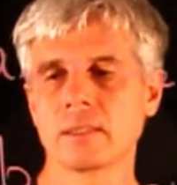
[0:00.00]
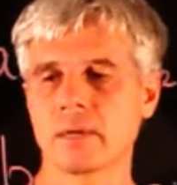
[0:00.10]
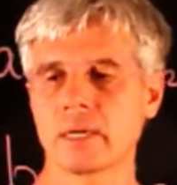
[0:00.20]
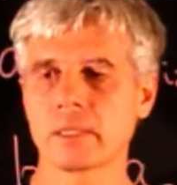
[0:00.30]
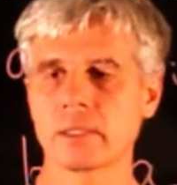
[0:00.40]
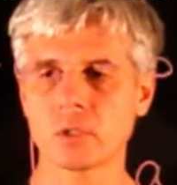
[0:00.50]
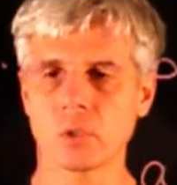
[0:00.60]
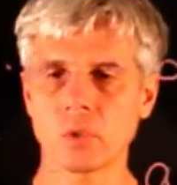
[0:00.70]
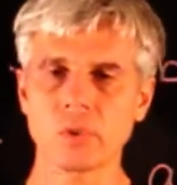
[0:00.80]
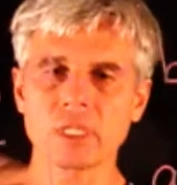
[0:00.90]
Right?
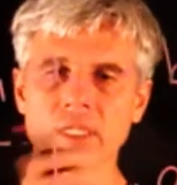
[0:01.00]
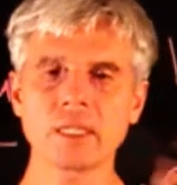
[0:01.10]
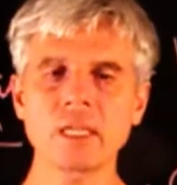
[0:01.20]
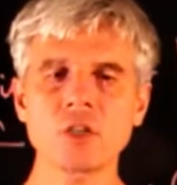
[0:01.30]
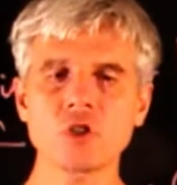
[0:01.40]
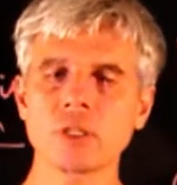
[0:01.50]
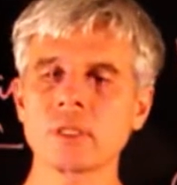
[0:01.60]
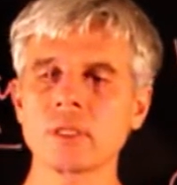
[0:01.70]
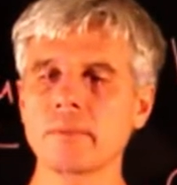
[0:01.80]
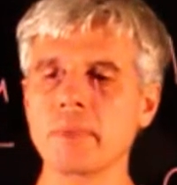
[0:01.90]
So this
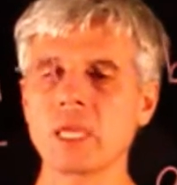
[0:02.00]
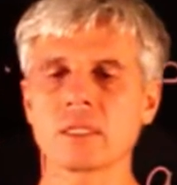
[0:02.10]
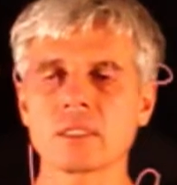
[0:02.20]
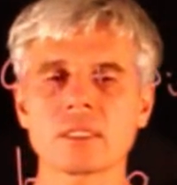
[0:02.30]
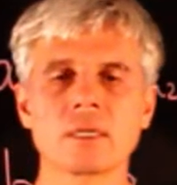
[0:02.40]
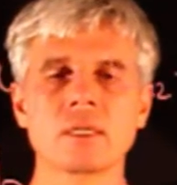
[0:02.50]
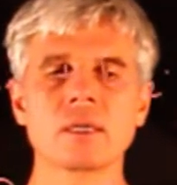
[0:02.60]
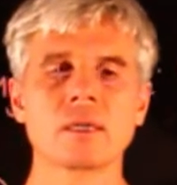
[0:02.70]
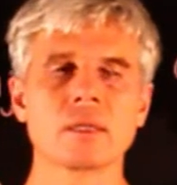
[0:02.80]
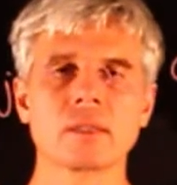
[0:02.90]
notation means
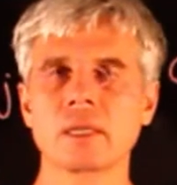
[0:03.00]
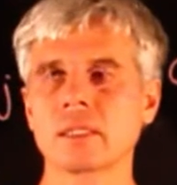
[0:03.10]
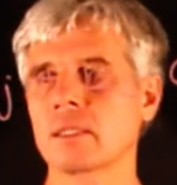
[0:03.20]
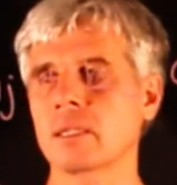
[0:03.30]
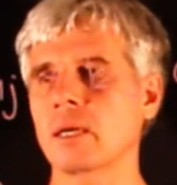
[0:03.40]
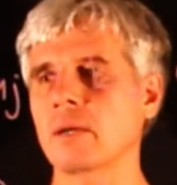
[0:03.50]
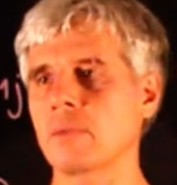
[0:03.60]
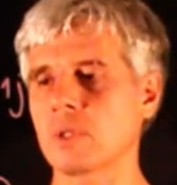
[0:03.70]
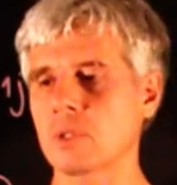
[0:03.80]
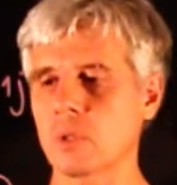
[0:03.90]
that,
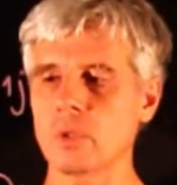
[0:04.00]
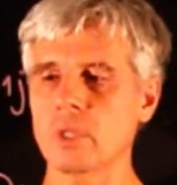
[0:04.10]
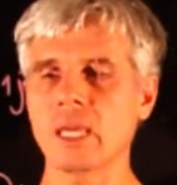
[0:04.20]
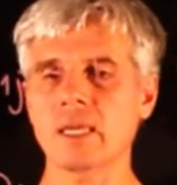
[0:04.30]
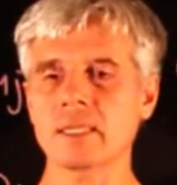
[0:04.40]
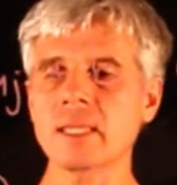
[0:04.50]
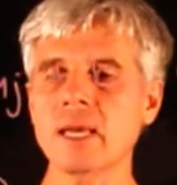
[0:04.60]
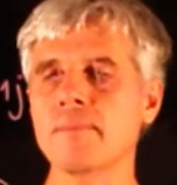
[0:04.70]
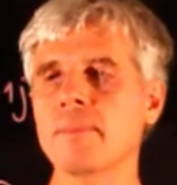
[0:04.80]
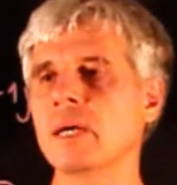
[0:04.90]
so we take a
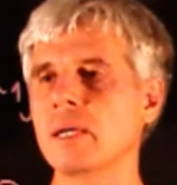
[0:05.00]
sum.